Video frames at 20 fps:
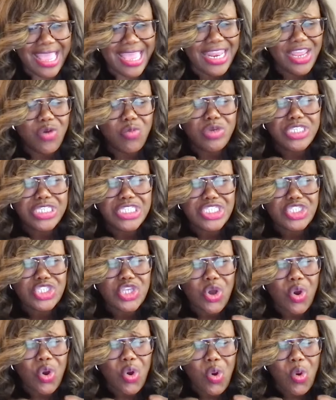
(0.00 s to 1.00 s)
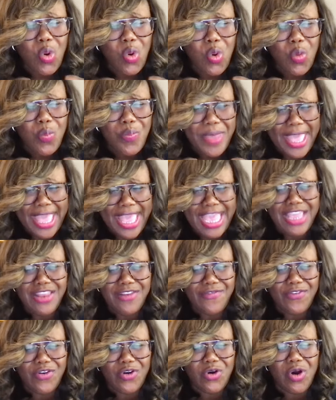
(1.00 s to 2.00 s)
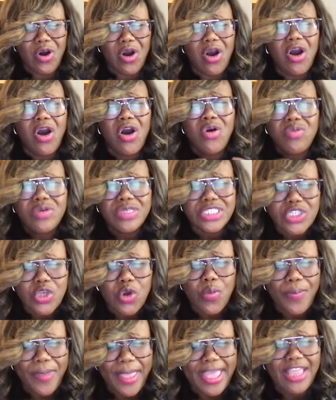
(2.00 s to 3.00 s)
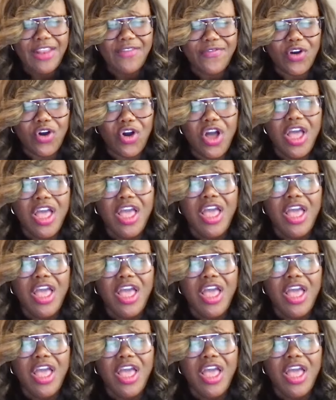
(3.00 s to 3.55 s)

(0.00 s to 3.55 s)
And it was so painful. Oh, it was so painful.